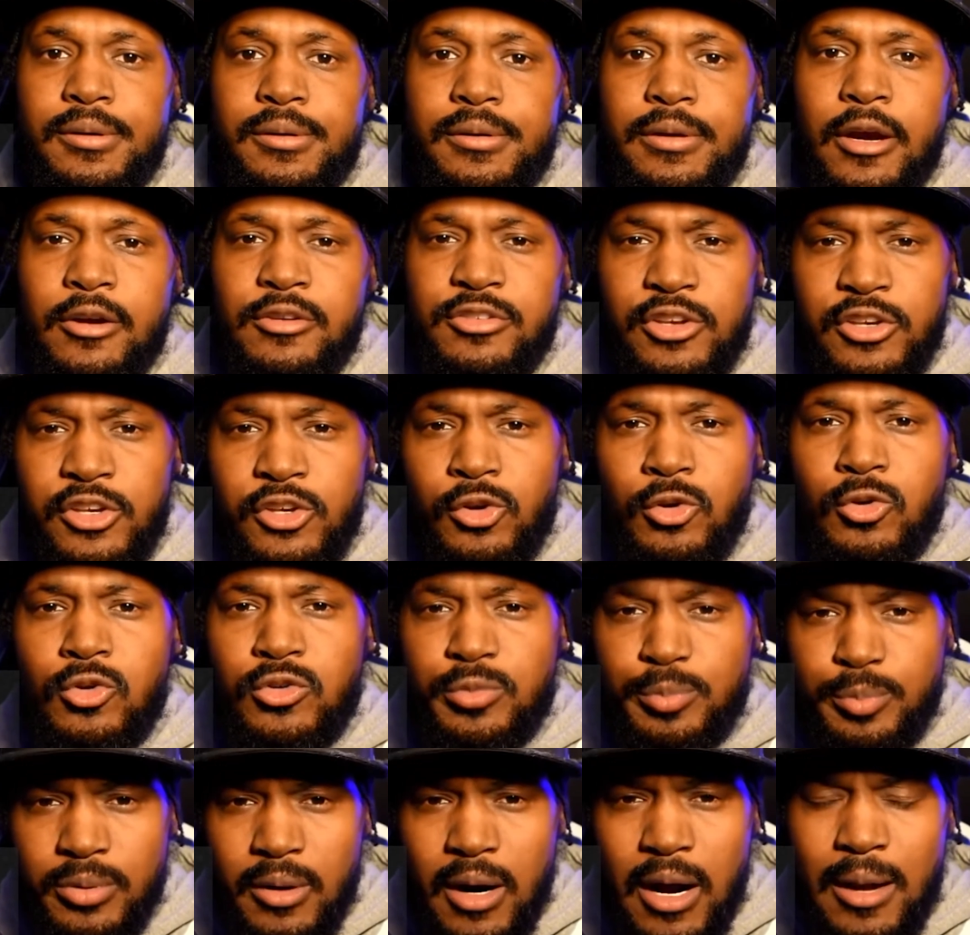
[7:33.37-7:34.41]
There's a
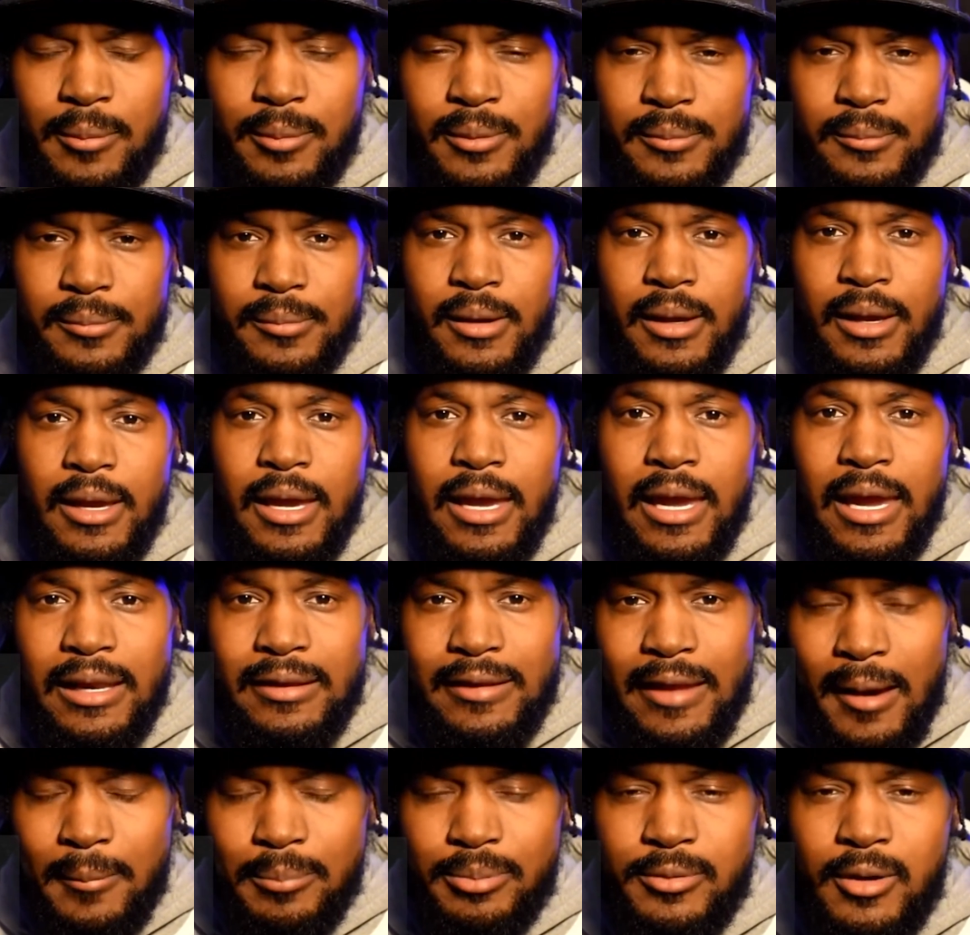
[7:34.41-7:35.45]
huge problem, and
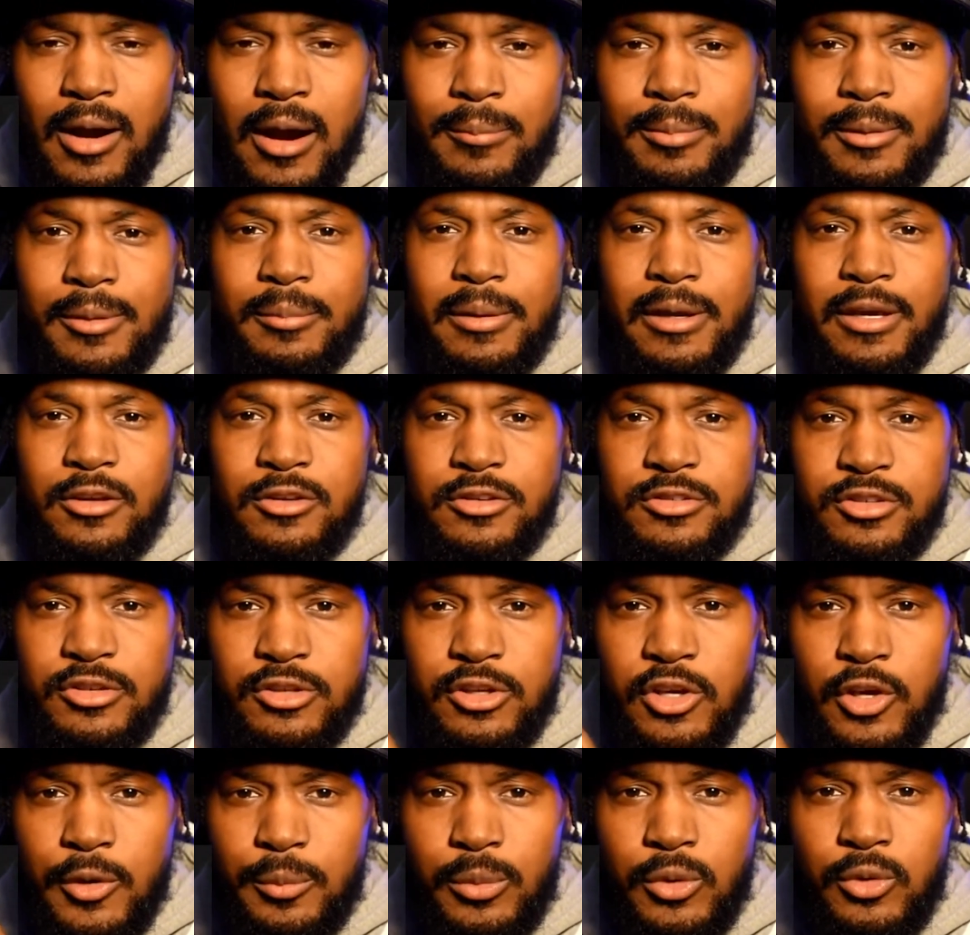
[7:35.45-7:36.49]
that problem is
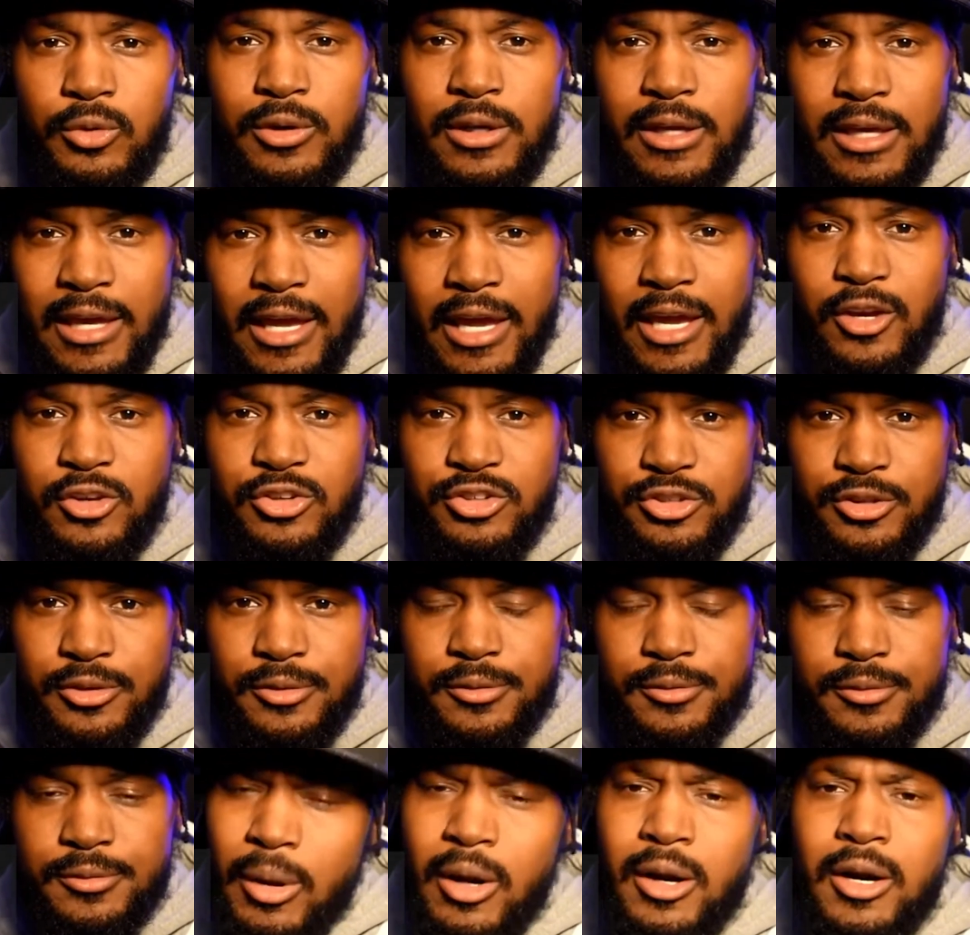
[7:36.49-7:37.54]

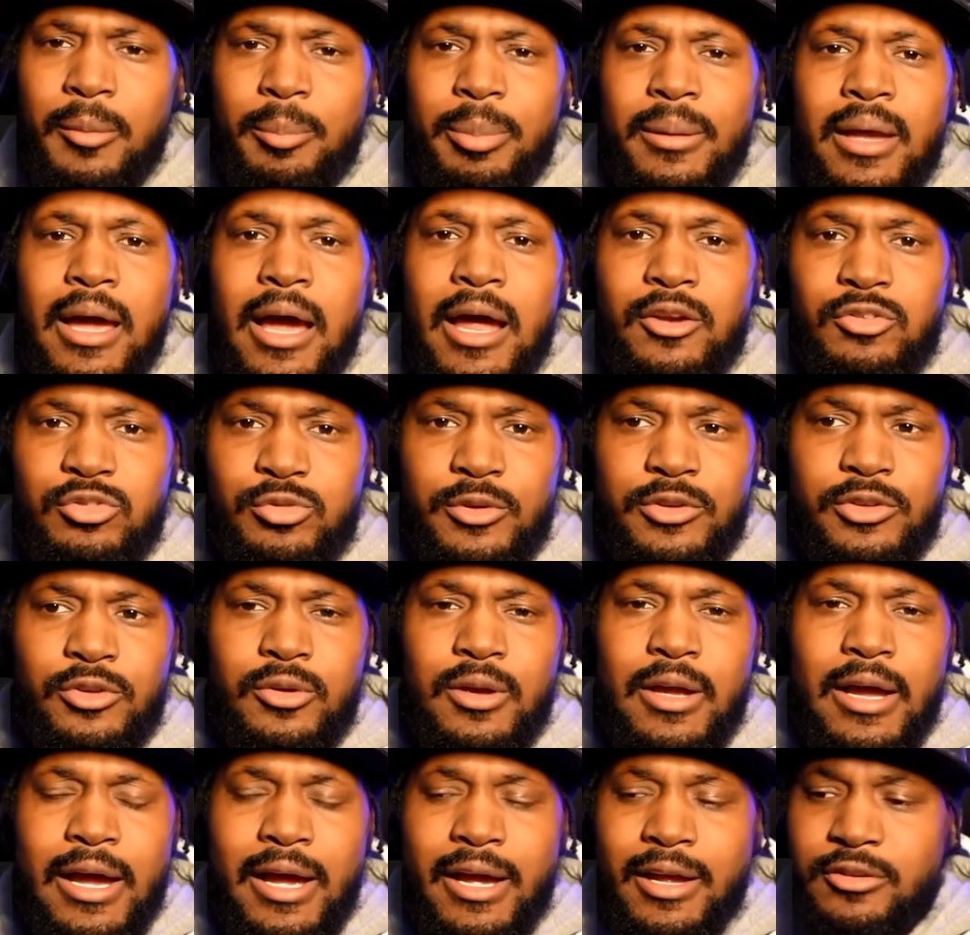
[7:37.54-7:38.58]
communication. I'm gonna be honest with you
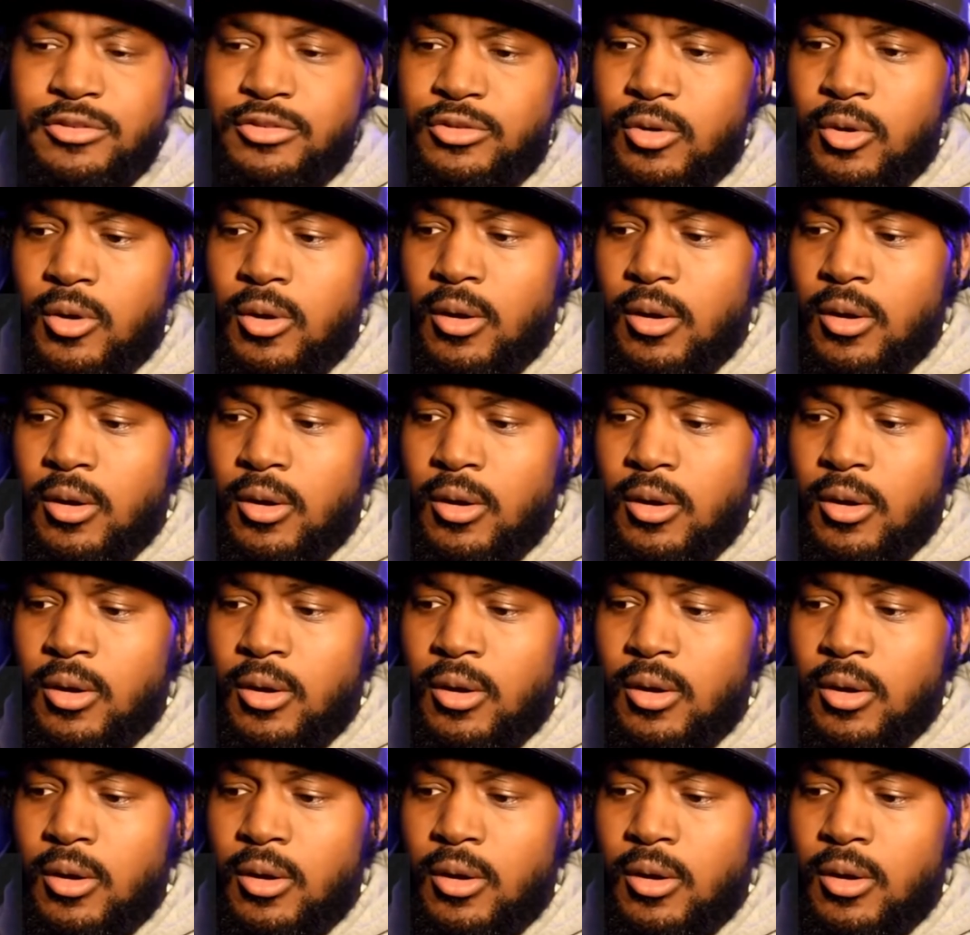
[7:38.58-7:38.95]
guys.